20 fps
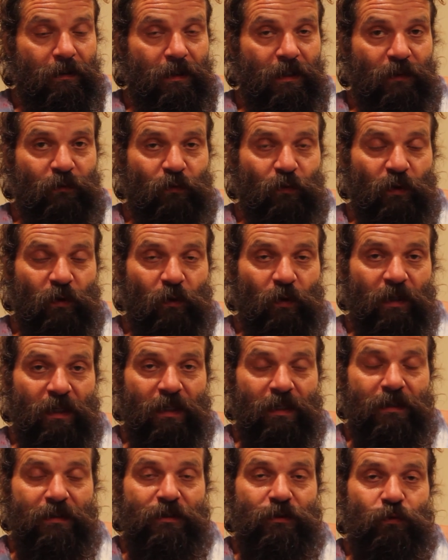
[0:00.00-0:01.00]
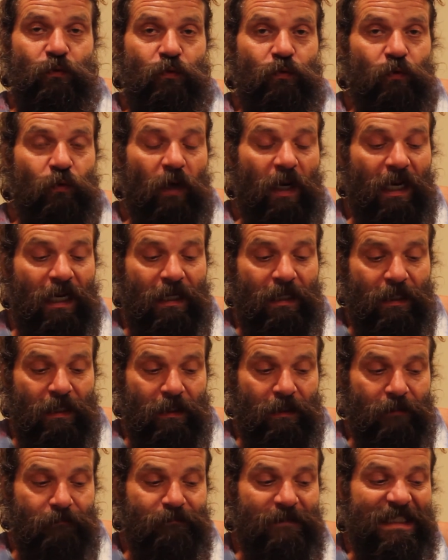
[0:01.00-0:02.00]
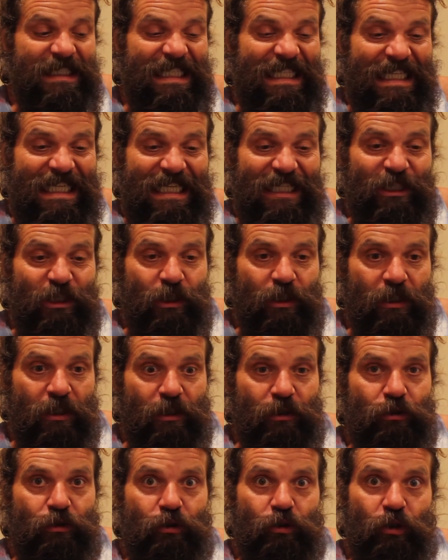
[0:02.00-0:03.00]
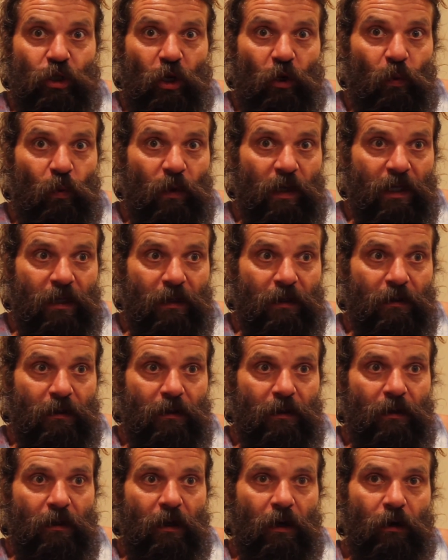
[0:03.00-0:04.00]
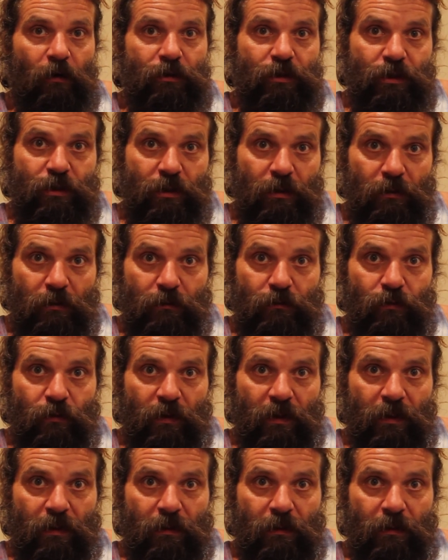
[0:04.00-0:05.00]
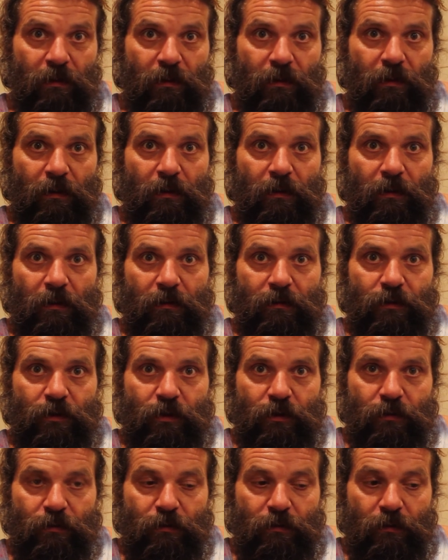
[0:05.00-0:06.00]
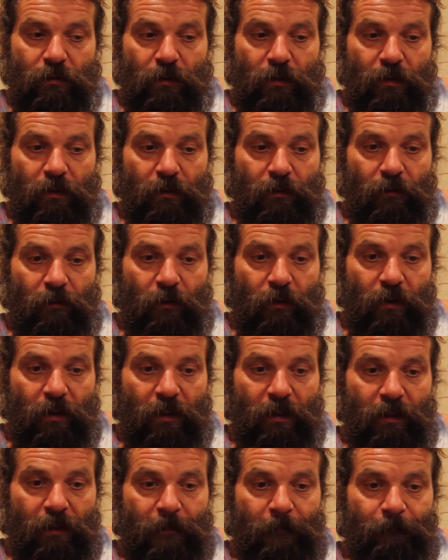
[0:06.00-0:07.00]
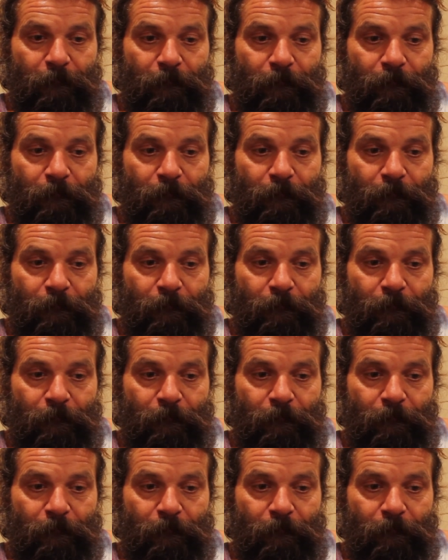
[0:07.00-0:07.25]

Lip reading: If we were training, teaching, showing our children the